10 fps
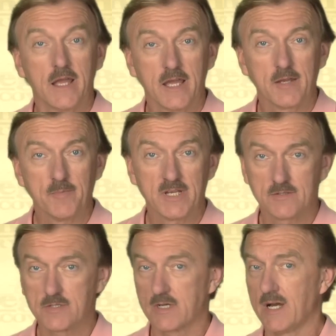
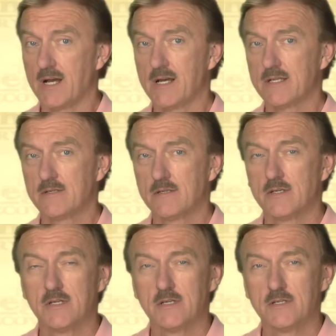admitted to God,
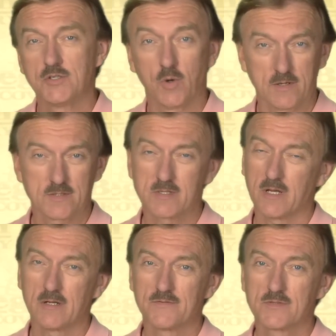to
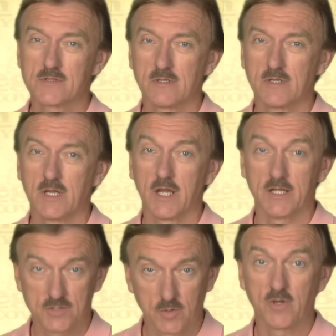ourselves,
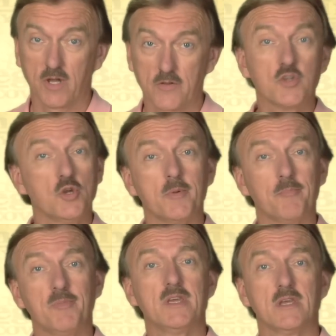and to another
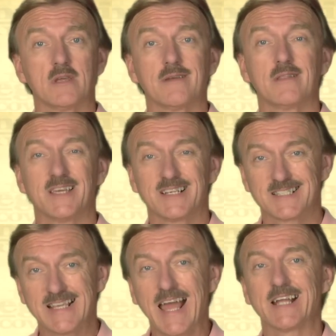human being the
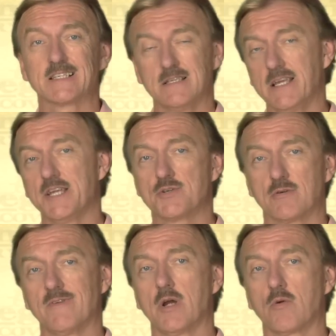exact nature
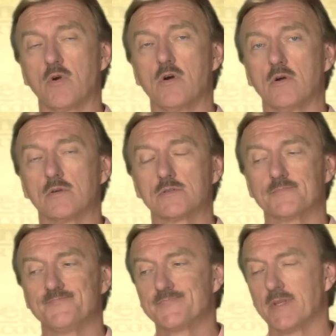of our wrongs.
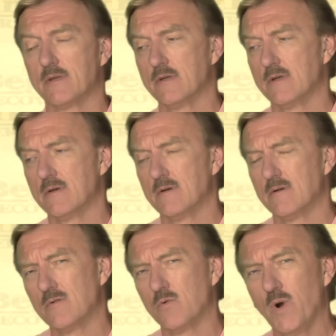
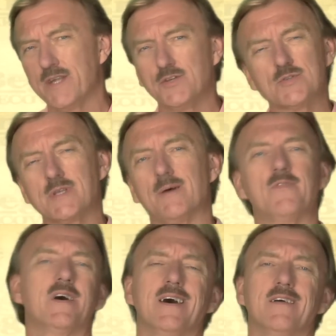Why do step
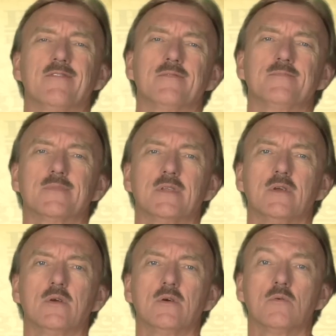5?
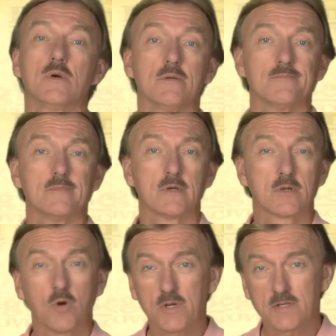Well,
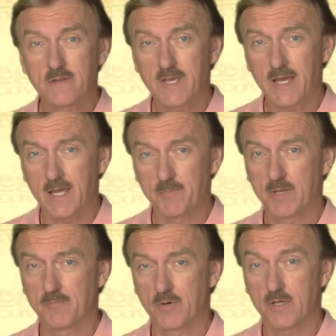according to the AA
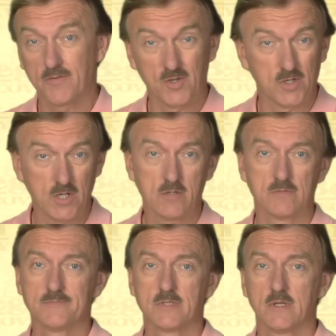Big Book, if you don't,
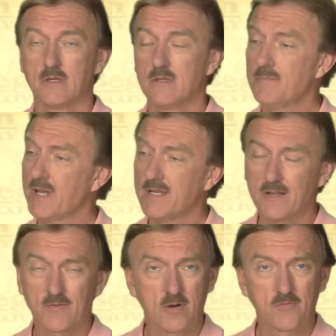you may
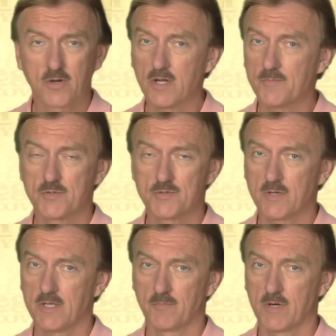never overcome your
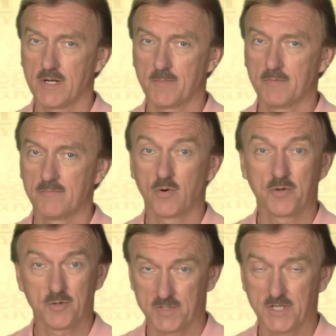drinking problem or
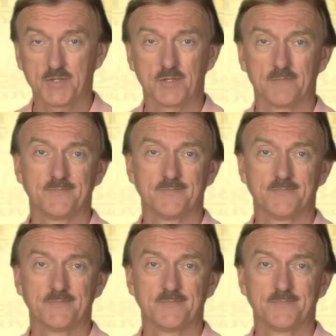your addiction.